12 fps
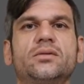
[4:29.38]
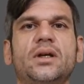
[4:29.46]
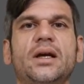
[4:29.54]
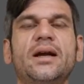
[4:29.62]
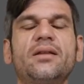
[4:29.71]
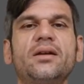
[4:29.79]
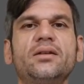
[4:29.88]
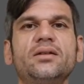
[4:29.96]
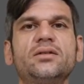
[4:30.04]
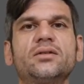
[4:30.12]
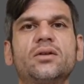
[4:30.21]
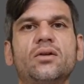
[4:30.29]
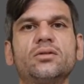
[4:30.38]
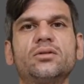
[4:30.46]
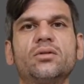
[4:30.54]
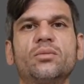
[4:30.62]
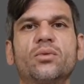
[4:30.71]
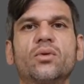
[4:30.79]
And I think this is
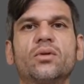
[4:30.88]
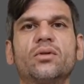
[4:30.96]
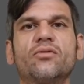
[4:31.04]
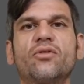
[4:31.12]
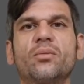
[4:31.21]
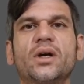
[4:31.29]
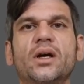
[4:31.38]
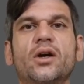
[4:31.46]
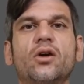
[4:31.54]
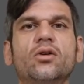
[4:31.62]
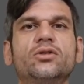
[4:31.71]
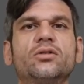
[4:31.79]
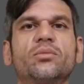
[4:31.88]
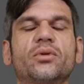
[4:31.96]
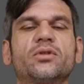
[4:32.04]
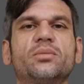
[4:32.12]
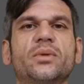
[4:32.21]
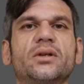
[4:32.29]
also important from that coaching
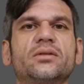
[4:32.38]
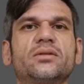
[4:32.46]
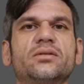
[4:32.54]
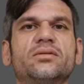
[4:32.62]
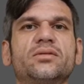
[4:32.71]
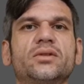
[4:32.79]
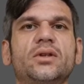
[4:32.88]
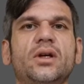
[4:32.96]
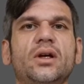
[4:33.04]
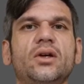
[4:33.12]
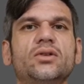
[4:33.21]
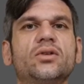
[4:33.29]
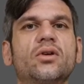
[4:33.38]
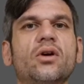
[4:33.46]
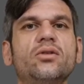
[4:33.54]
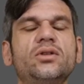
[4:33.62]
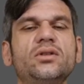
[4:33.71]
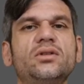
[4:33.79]
perspective. So
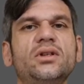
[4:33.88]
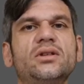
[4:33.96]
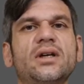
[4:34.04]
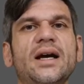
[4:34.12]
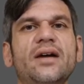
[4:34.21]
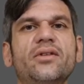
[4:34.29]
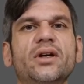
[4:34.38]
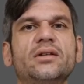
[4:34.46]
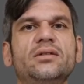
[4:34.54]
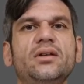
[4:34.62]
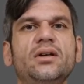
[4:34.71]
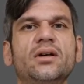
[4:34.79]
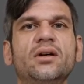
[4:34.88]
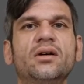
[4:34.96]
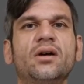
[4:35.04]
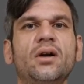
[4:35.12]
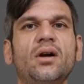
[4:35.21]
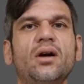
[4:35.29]
coaches need to have an idea
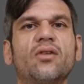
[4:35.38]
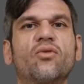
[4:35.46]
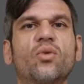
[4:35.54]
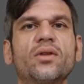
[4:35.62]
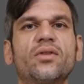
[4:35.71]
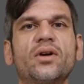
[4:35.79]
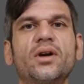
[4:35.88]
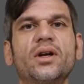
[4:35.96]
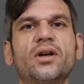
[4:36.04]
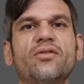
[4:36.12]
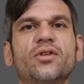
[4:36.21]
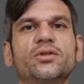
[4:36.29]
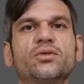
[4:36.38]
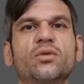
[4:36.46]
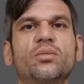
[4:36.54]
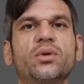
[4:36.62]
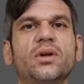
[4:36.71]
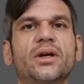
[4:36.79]
of what their individual
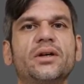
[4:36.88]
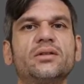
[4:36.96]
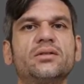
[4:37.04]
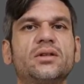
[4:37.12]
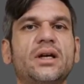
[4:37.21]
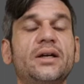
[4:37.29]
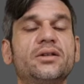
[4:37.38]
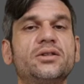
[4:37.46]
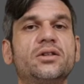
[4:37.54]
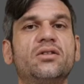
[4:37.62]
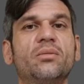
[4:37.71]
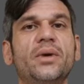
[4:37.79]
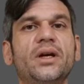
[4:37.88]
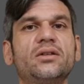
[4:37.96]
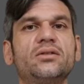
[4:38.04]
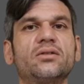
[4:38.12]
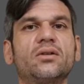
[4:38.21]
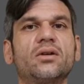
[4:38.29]
players' energy
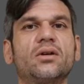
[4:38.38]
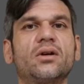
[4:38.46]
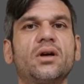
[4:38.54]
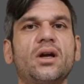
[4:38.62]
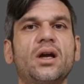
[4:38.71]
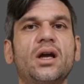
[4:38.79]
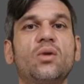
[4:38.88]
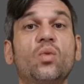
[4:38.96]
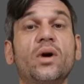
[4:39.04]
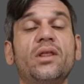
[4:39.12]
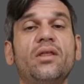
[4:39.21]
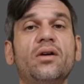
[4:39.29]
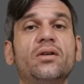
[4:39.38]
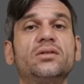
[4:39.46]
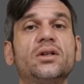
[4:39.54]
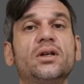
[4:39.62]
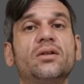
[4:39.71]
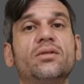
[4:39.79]
demands are and when those
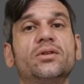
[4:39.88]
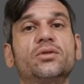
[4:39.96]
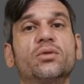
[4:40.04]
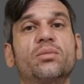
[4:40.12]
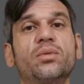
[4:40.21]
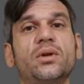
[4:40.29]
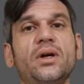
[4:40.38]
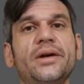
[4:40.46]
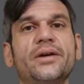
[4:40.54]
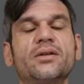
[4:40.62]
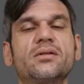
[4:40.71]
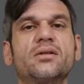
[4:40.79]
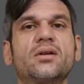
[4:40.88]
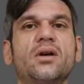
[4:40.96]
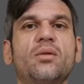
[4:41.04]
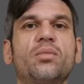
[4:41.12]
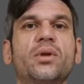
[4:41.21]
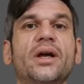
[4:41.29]
individual players
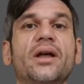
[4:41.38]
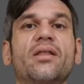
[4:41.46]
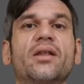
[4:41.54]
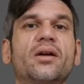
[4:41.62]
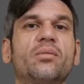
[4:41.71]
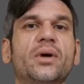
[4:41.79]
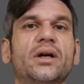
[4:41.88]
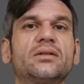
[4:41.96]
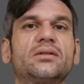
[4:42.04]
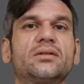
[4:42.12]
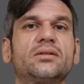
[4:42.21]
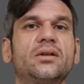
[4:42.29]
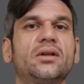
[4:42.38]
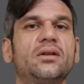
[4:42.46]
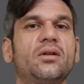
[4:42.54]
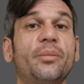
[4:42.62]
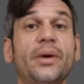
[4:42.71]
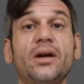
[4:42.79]
play at their best,
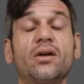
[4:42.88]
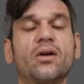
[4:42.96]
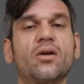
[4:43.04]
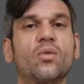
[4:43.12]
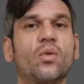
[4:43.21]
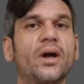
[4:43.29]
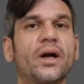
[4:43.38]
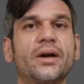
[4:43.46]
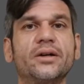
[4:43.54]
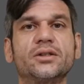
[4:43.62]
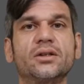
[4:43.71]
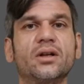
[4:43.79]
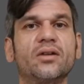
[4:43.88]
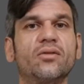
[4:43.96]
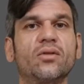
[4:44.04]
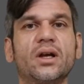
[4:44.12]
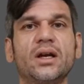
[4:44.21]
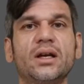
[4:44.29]
depending on what energy level
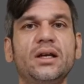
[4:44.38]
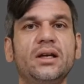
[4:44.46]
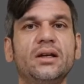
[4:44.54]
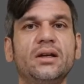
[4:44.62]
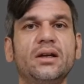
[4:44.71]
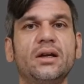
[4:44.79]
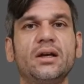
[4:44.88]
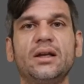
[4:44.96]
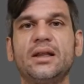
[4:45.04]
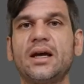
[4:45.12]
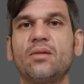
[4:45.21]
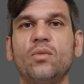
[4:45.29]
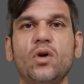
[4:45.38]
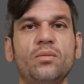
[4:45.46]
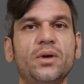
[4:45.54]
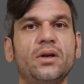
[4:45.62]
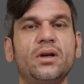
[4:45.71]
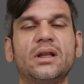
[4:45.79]
they need in that
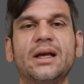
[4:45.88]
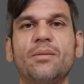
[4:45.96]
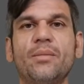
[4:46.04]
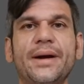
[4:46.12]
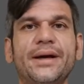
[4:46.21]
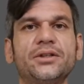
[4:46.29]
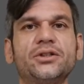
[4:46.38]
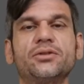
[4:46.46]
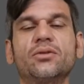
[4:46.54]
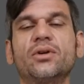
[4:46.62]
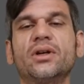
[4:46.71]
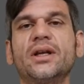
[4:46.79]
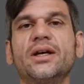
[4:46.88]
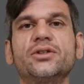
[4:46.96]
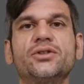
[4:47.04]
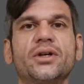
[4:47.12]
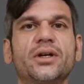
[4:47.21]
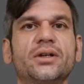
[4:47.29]
moment, in that match, or in that
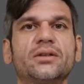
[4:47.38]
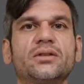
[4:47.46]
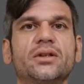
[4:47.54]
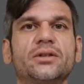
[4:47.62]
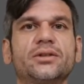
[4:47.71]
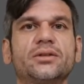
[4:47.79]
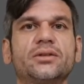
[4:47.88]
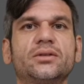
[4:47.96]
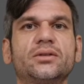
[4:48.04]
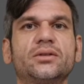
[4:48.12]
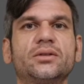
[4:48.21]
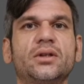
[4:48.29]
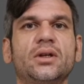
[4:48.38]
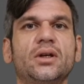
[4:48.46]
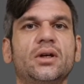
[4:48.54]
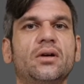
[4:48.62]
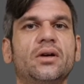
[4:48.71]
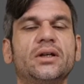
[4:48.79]
training session.
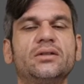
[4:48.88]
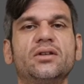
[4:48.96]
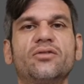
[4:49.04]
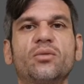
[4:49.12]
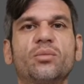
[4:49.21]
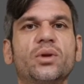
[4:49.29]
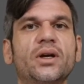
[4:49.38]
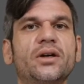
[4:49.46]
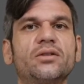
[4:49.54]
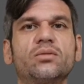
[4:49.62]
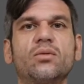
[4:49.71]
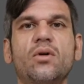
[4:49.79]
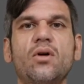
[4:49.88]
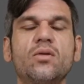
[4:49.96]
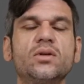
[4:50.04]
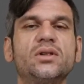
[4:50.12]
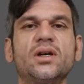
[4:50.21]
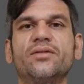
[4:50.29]
Right? Different players will
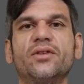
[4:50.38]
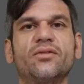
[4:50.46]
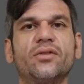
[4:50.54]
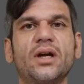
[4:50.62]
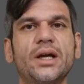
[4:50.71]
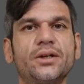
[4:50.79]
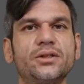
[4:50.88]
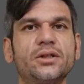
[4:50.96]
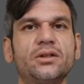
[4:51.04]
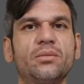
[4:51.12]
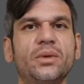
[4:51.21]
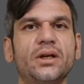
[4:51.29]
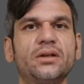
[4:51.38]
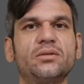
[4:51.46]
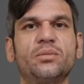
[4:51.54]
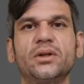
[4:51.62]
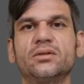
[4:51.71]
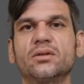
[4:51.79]
always have different energy demands
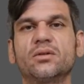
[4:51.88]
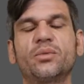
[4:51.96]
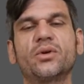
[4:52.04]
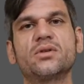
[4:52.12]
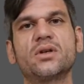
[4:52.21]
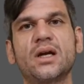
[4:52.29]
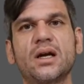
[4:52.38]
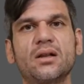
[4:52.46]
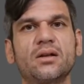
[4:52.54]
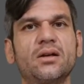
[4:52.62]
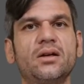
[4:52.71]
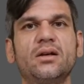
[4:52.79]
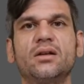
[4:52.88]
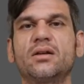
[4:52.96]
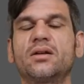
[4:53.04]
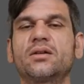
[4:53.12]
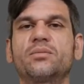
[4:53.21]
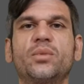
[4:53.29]
based on their personality and
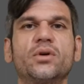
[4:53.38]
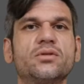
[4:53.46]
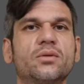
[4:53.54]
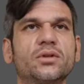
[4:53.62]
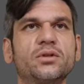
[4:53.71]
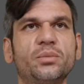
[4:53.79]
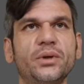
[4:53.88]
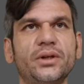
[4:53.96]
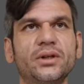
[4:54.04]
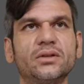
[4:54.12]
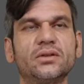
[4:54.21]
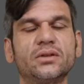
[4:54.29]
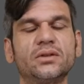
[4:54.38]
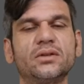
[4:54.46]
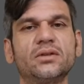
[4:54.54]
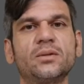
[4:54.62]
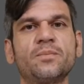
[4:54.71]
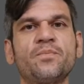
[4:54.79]
their personal experiences.